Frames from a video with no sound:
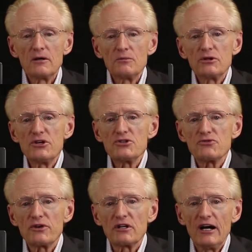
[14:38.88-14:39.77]
Please
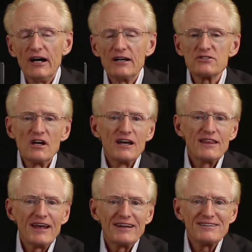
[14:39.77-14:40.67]
realize
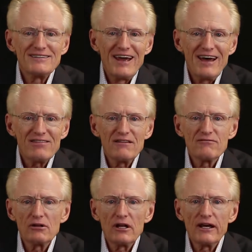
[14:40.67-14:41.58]
that death of
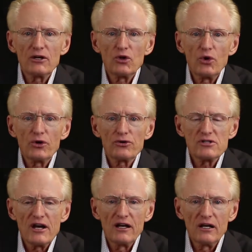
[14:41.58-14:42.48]
the landlord or
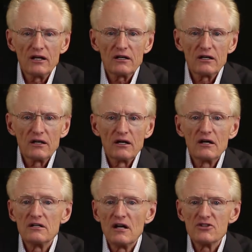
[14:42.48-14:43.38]
tenant
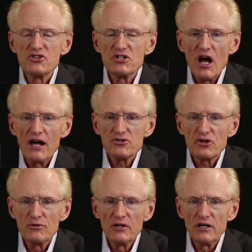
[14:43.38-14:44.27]
does not
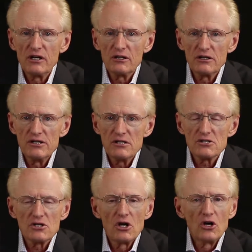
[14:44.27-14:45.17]
terminate a
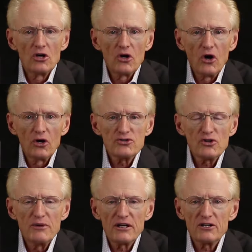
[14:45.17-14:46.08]
lease.
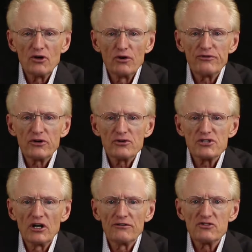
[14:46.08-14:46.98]
Also make a note for
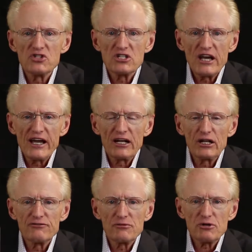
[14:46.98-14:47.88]
yourself, sale
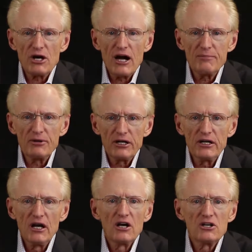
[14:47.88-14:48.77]
of the
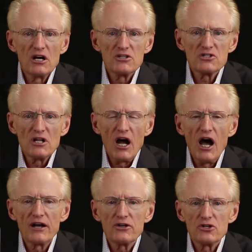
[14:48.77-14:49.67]
property does
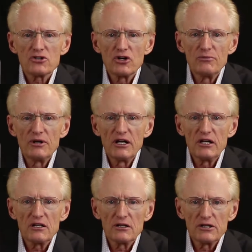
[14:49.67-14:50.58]
not
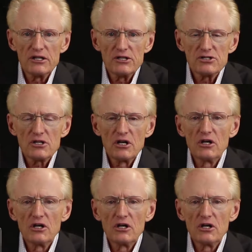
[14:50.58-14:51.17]
terminate the lease.